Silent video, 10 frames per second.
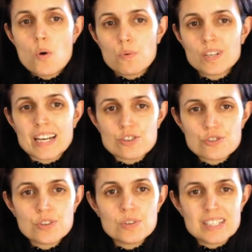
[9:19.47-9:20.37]
what I
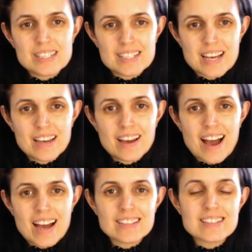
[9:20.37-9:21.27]
truly desire
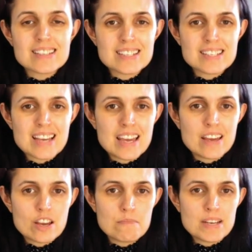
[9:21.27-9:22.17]
and
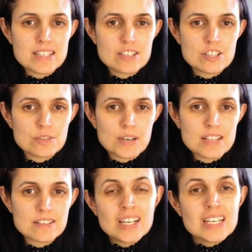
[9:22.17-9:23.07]
stay committed to it.